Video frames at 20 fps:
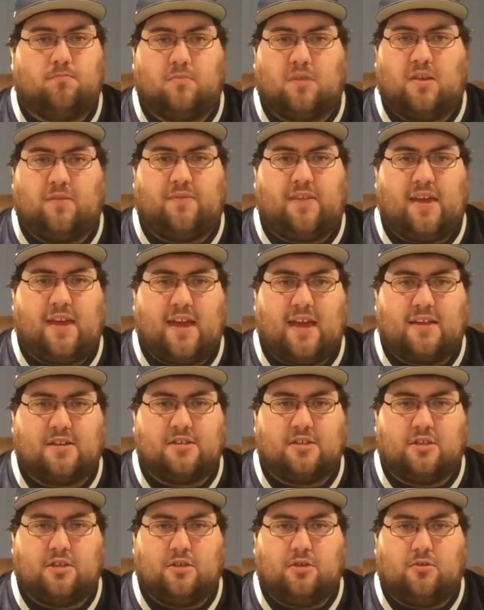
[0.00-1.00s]
If they
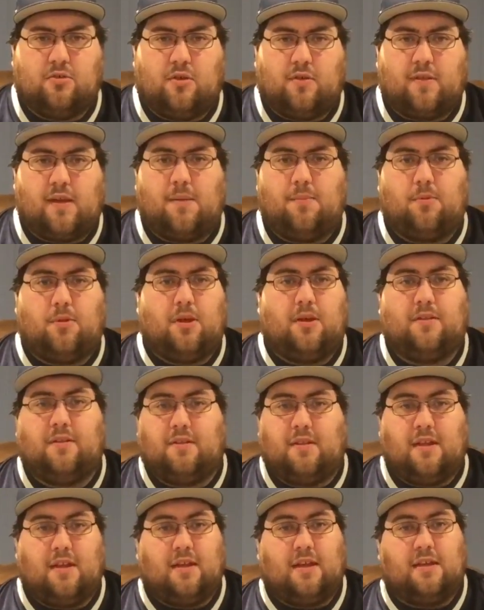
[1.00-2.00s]
execute and they play like
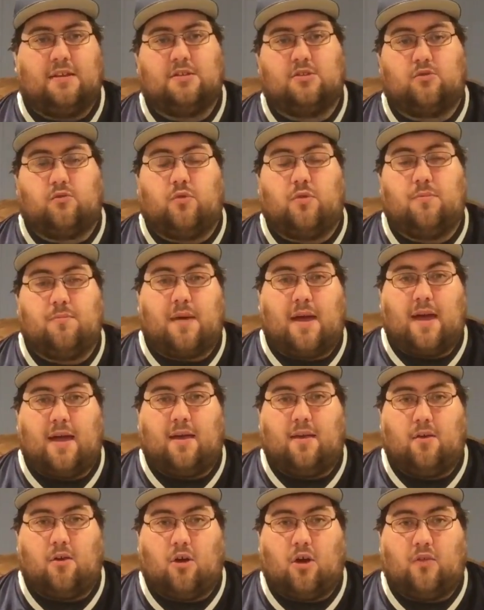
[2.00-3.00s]
they did against Green
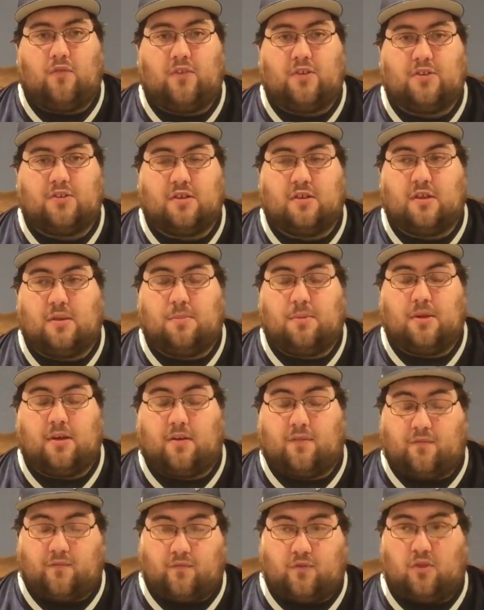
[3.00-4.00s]
Bay offensively, they play a
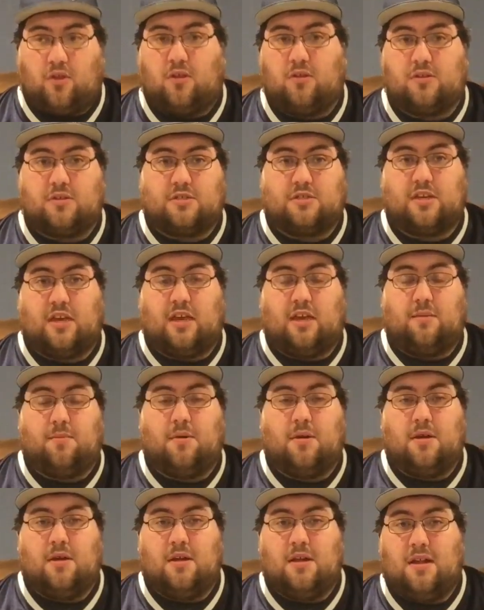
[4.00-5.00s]
flawless scheme
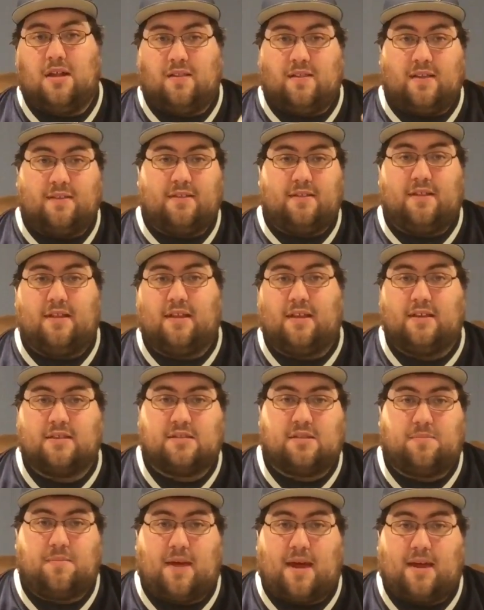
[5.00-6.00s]
like they did
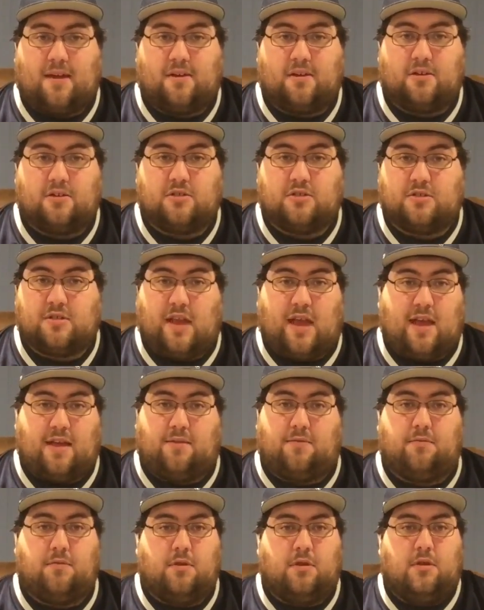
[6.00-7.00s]
against the Packers,
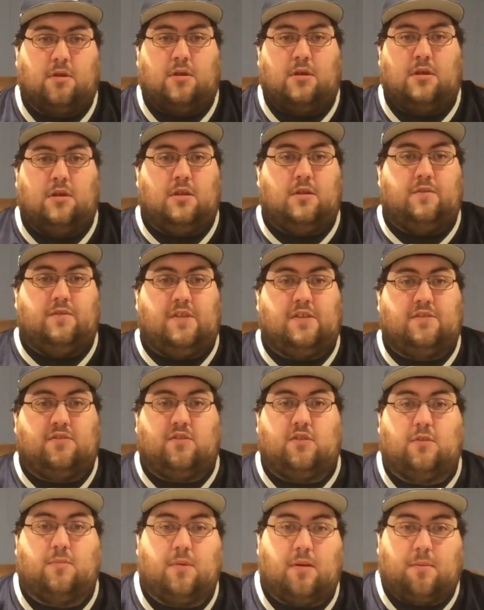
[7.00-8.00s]
then this is
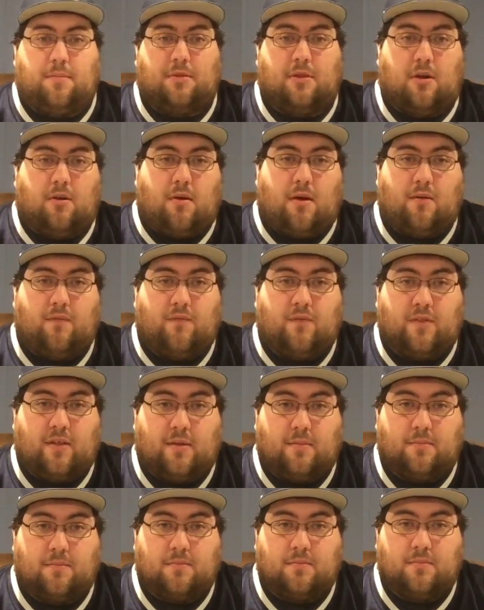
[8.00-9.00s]
going to be a blowout for
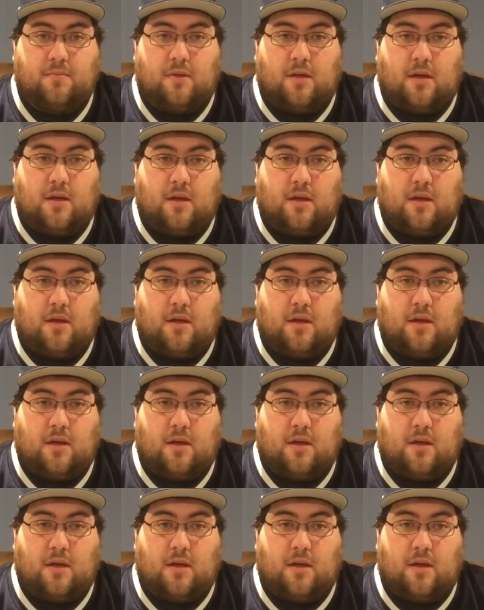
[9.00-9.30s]
them.